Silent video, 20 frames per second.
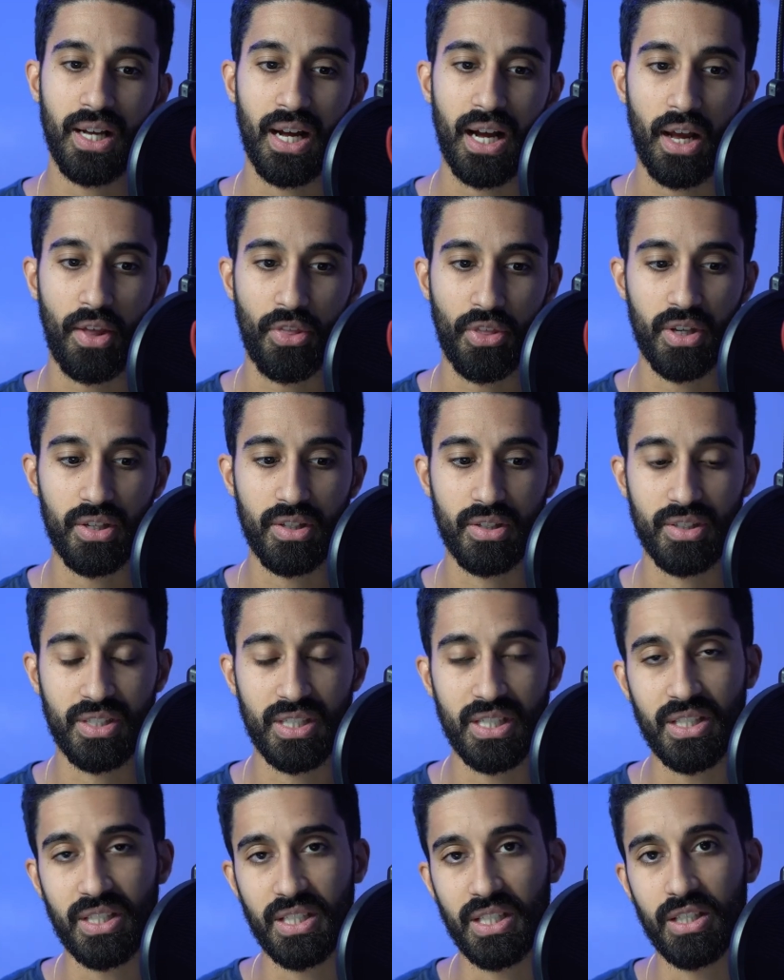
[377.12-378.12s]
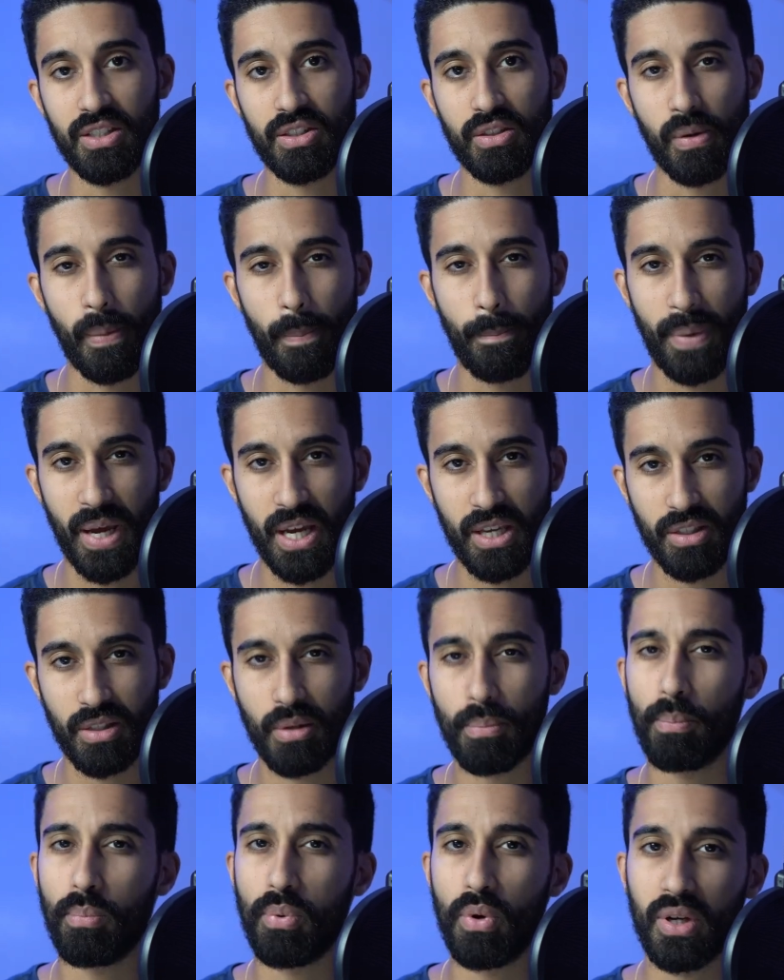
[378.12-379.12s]
I think this is the
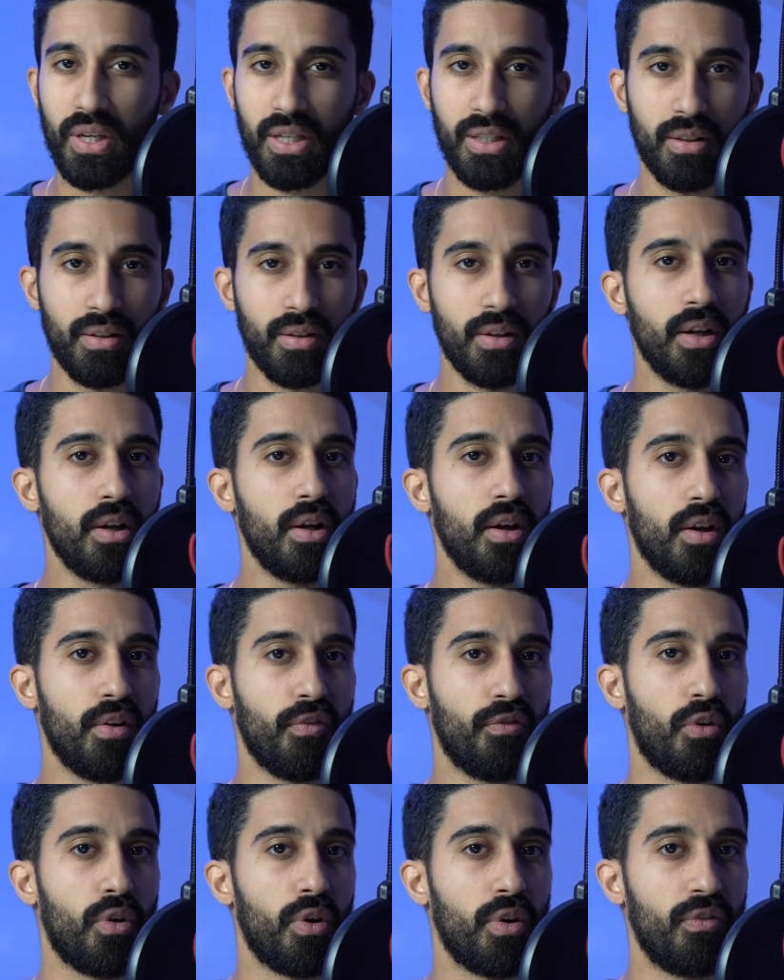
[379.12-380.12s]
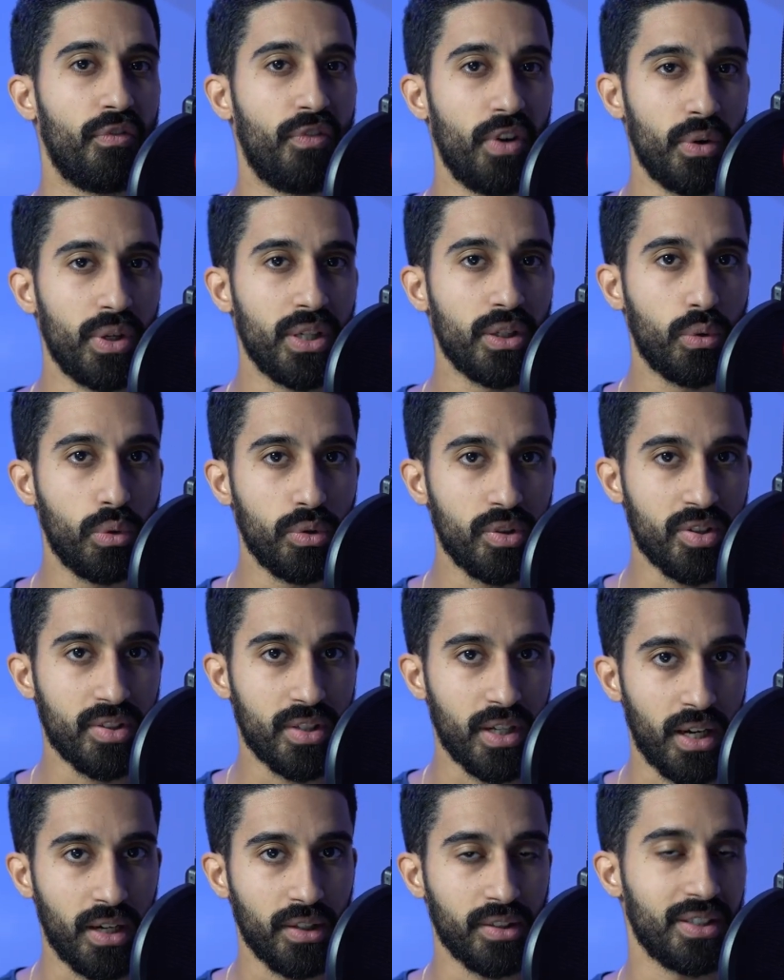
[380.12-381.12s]
best plugin for a very good
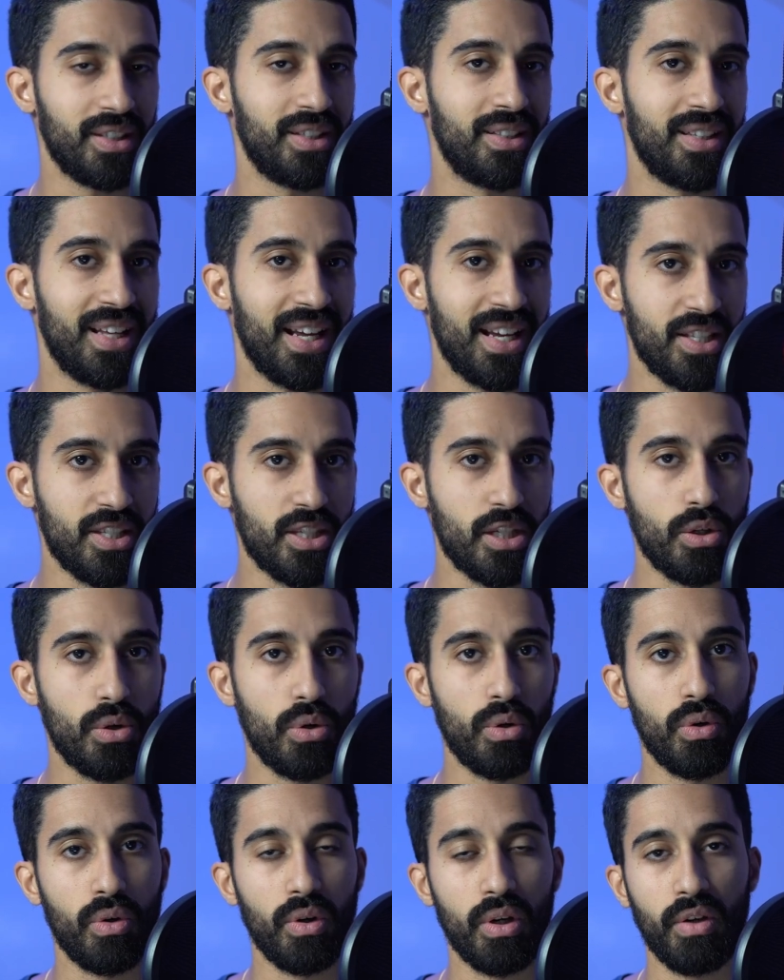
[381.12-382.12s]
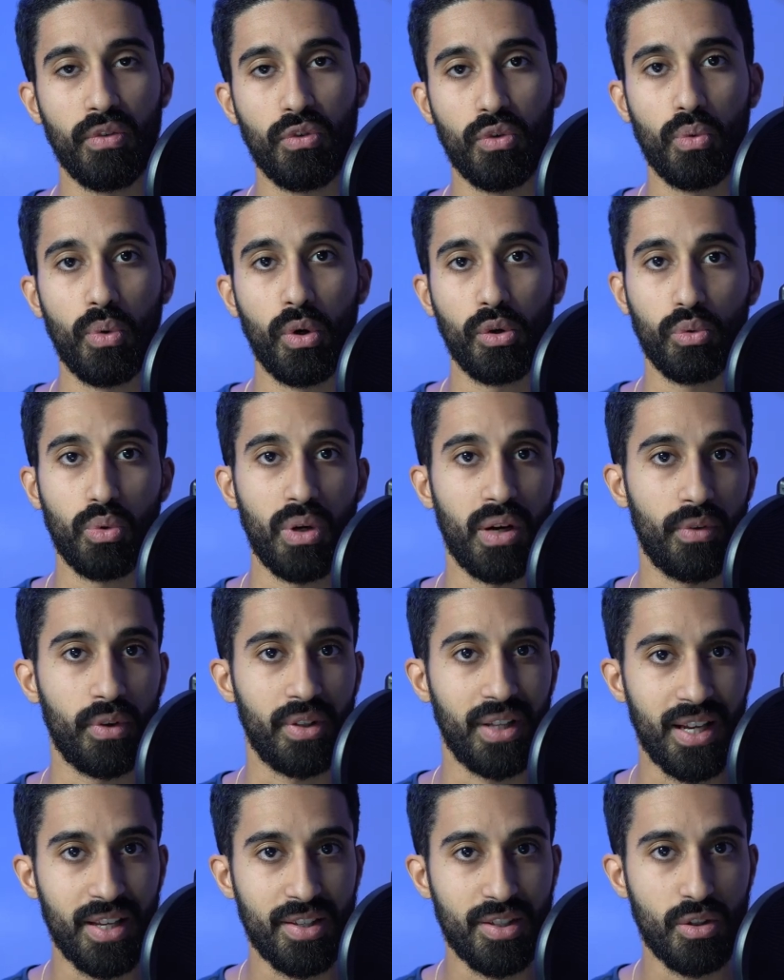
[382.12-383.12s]
start in SEO. If you want to have
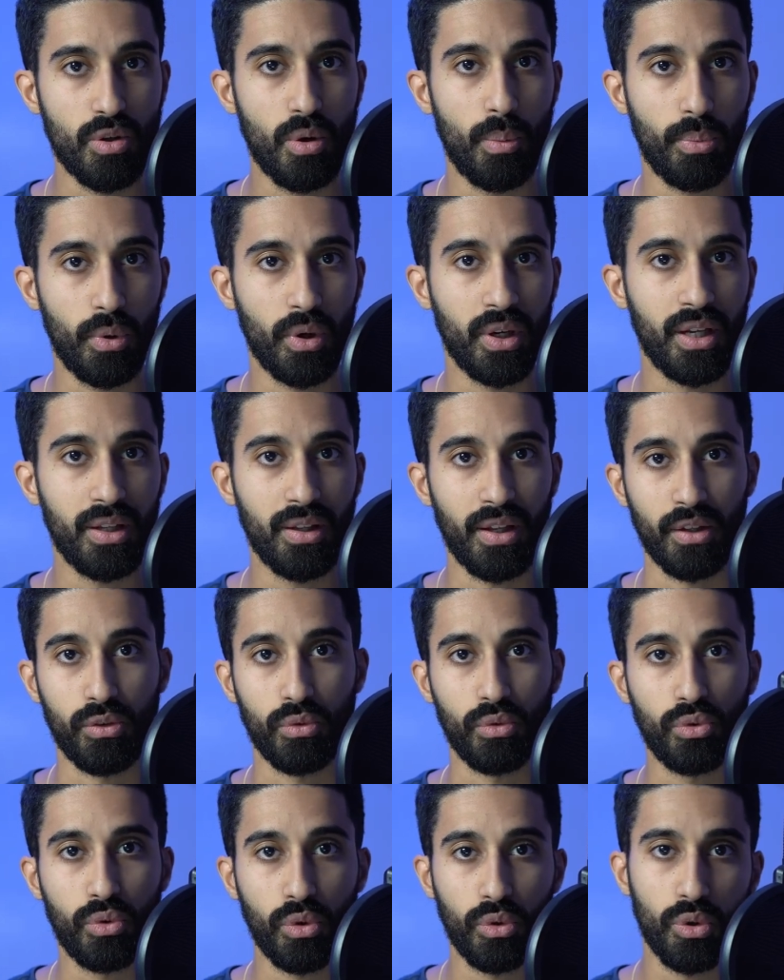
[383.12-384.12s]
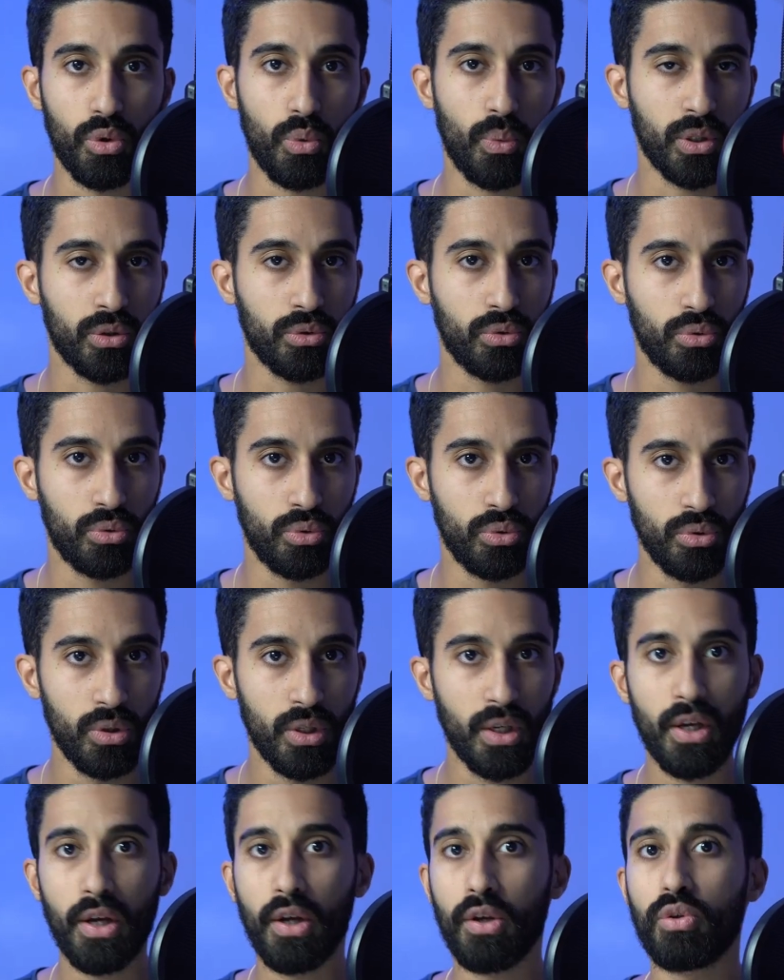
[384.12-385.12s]
an SEO plugin and you don't know what to do,
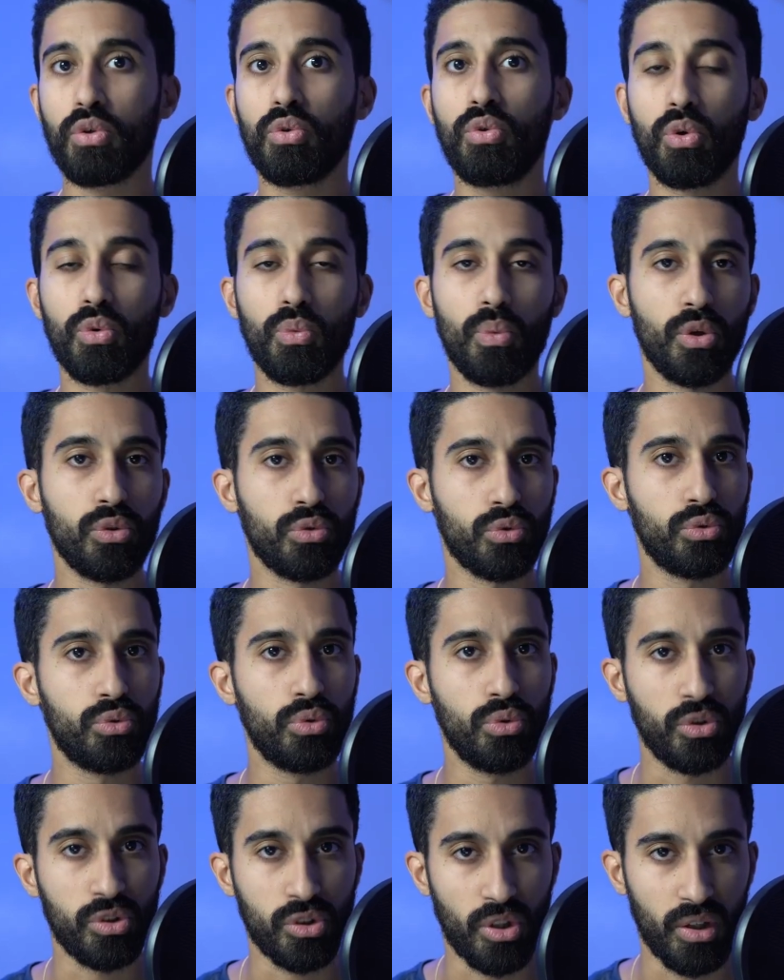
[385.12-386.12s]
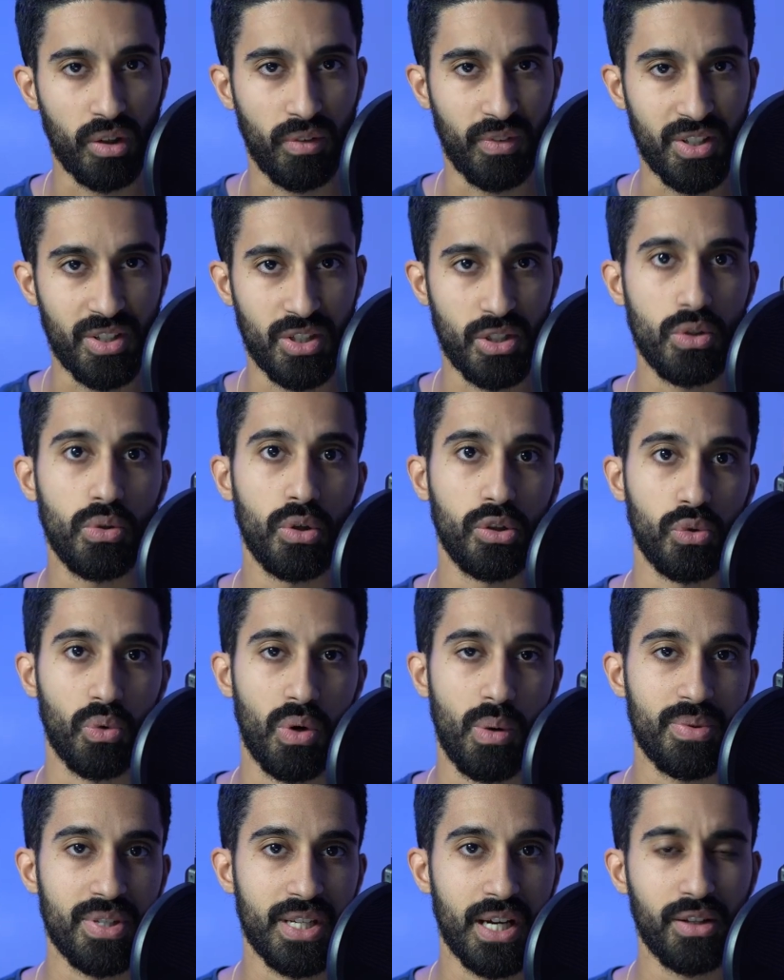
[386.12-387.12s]
you don't want to do a ton of SEO on
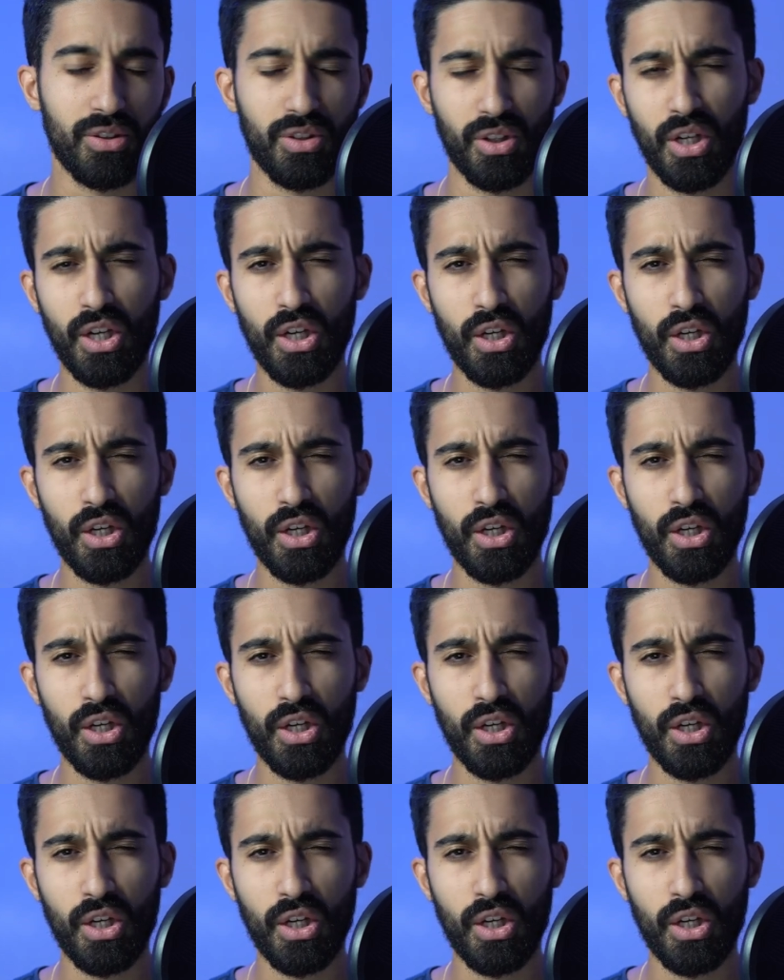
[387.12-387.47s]
your website,